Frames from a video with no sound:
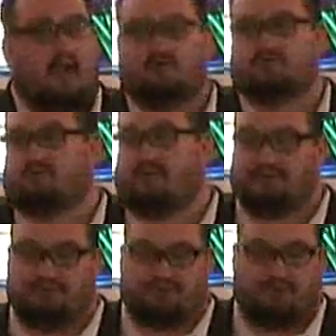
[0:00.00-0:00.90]
It was a
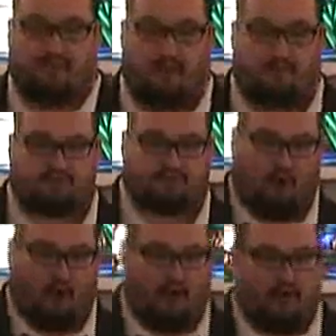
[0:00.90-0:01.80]
relationship that was
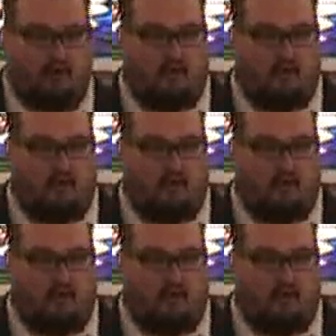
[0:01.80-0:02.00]
taught.